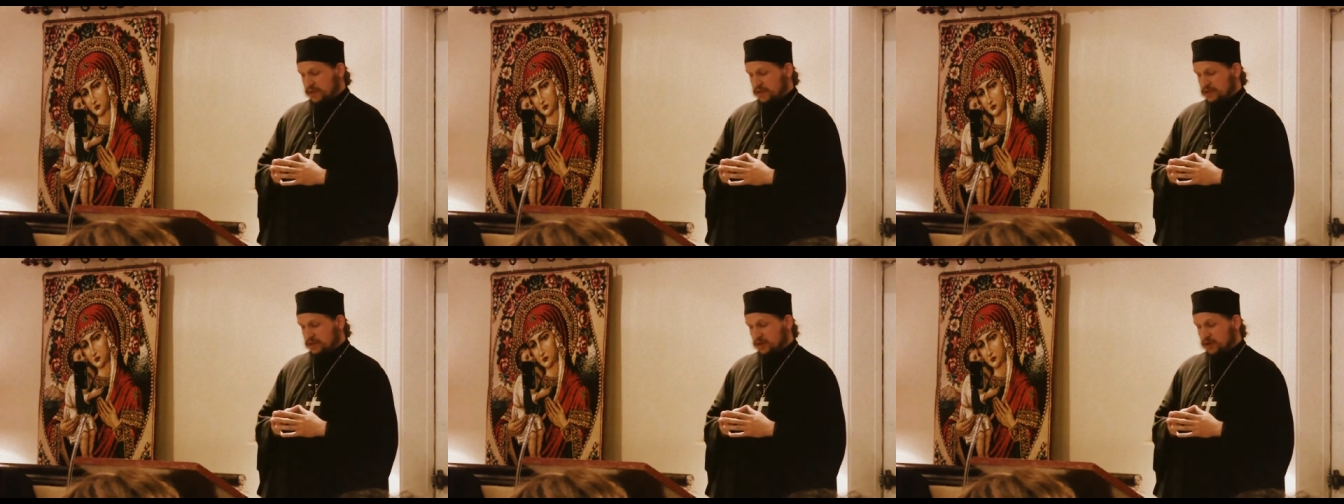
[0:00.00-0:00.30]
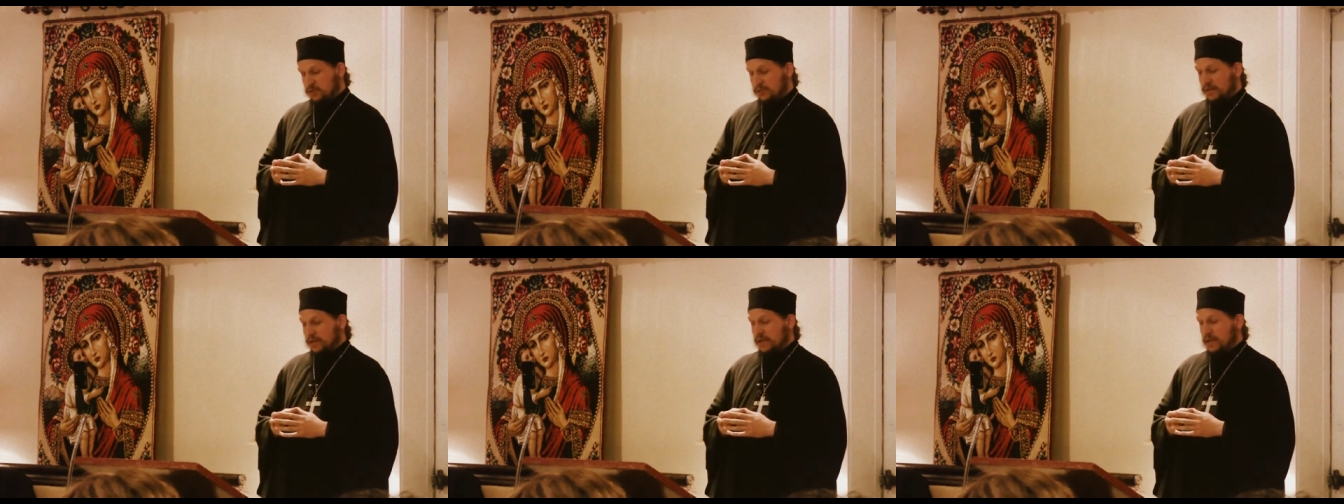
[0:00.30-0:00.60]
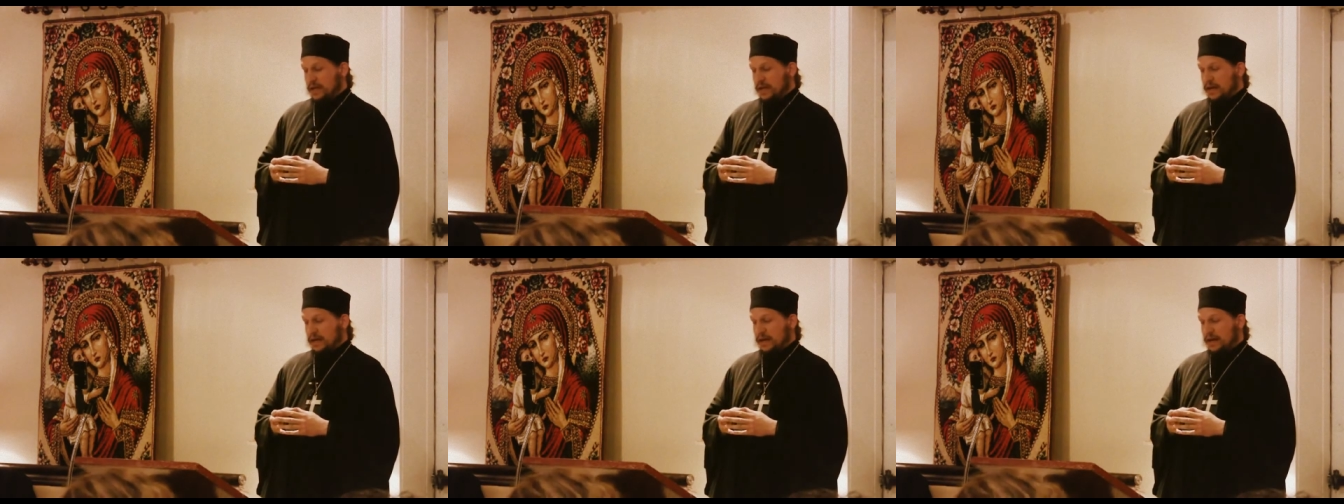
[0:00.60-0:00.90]

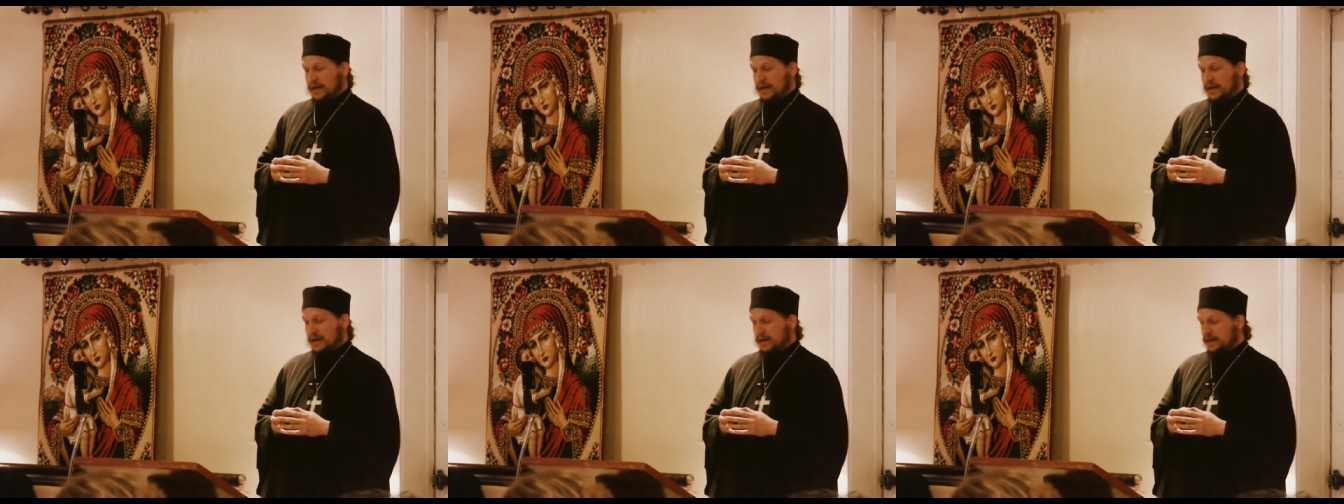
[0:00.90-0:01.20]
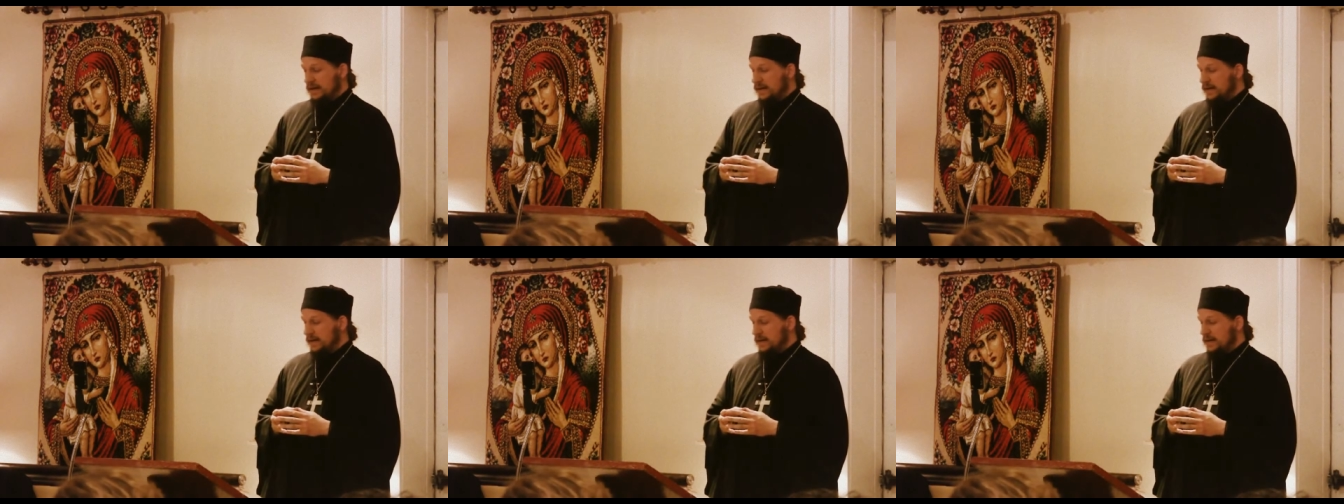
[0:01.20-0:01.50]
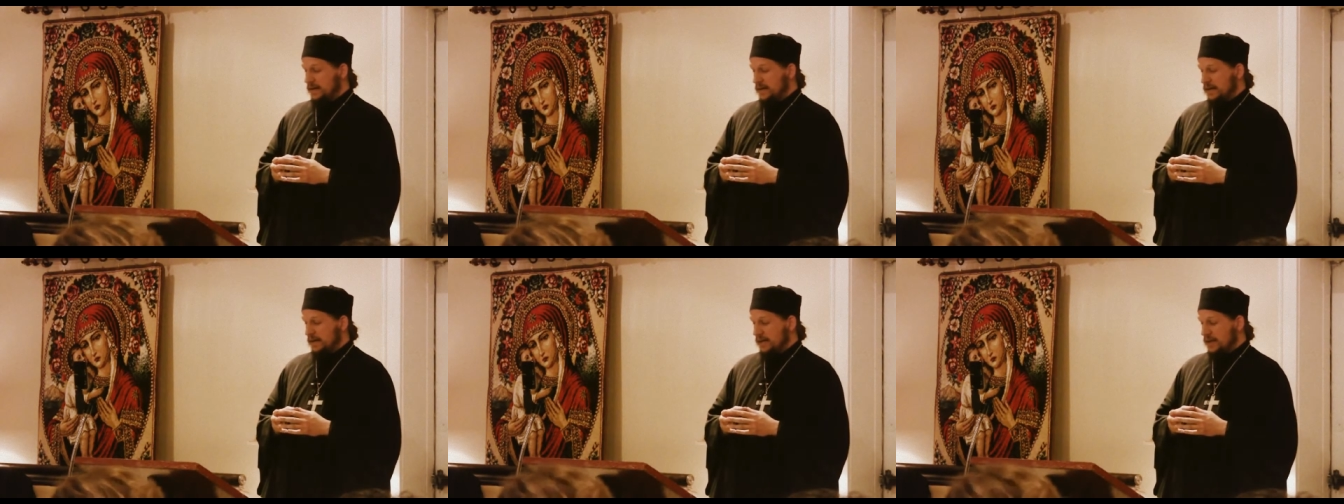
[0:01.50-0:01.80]
So uh,
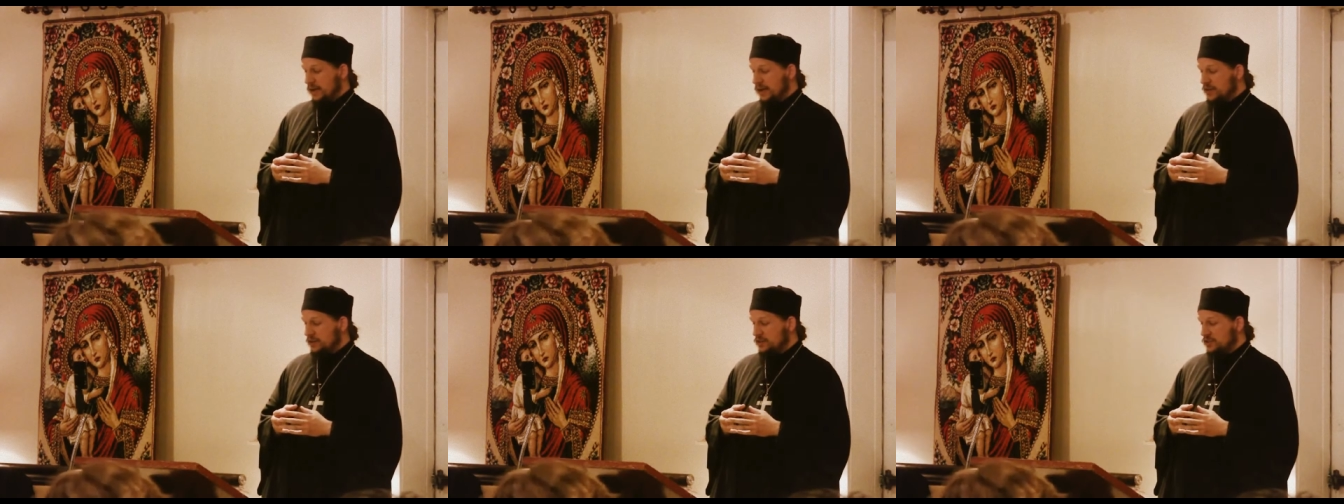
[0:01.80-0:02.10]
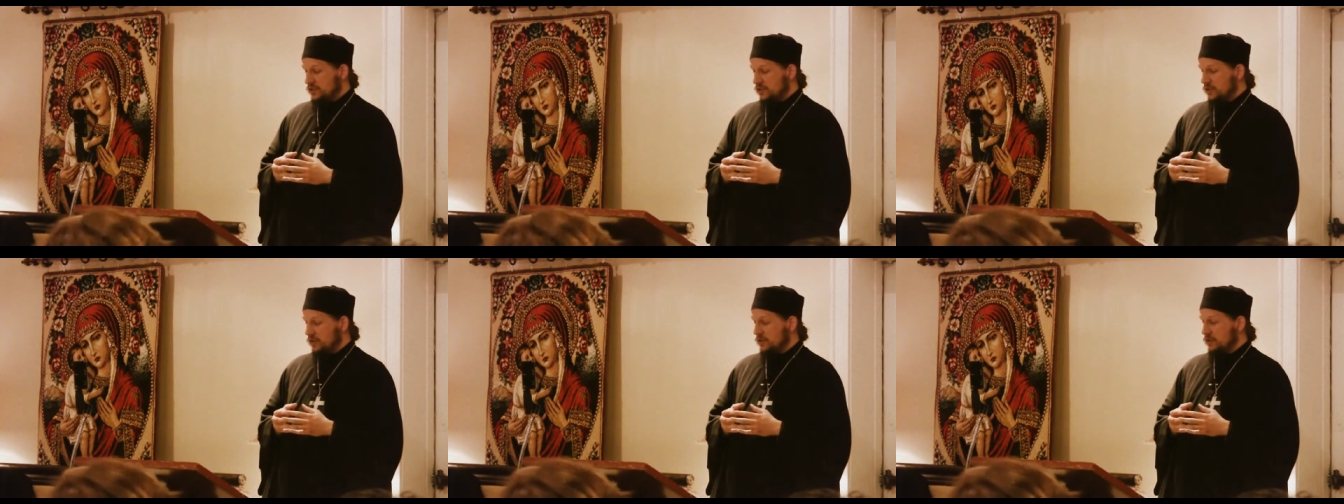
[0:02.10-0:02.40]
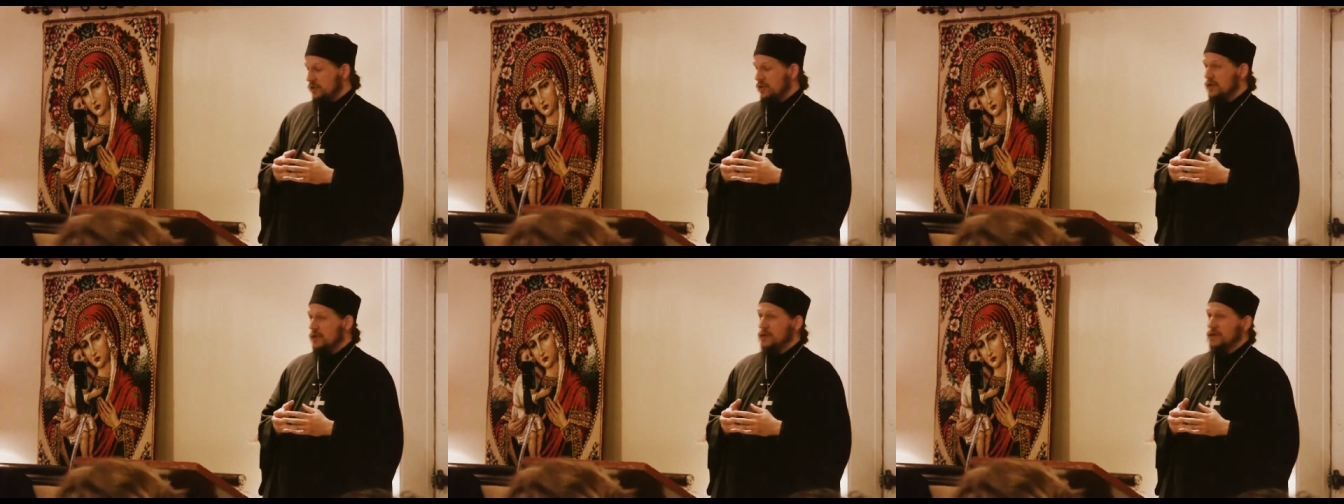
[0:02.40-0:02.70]
he
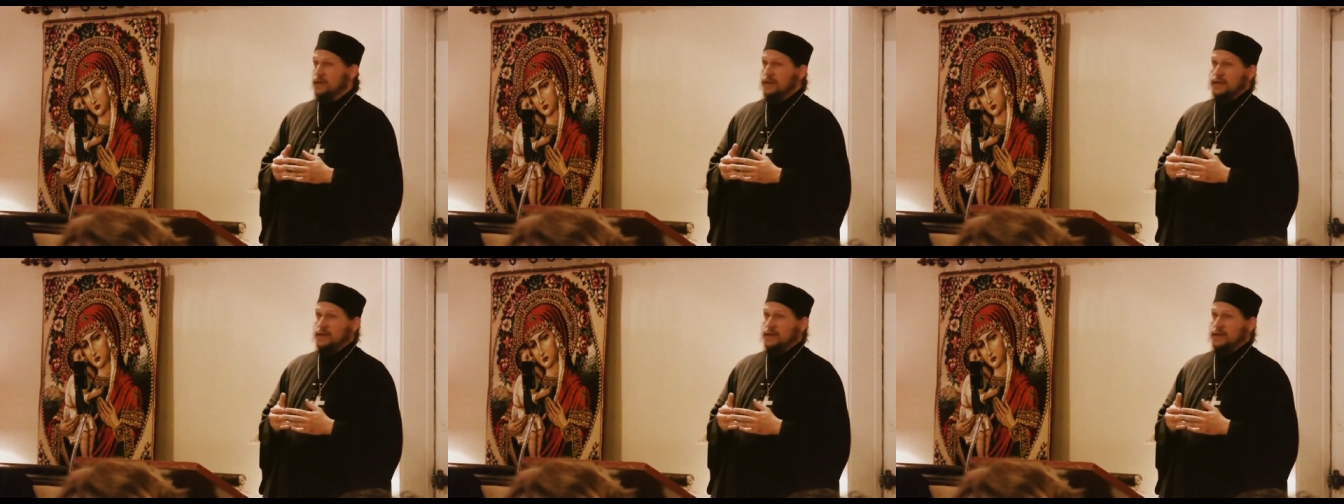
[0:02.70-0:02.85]
also